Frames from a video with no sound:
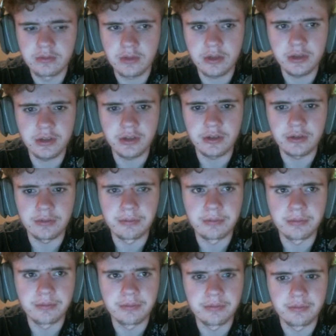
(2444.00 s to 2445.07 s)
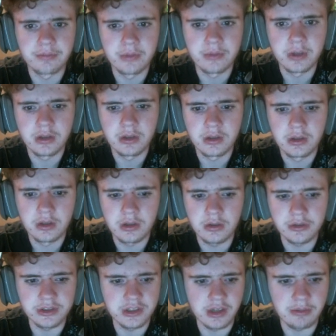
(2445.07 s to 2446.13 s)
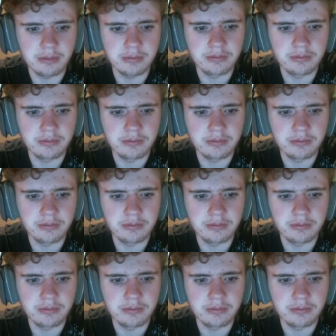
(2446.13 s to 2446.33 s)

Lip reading: I guess. Oh, he's not.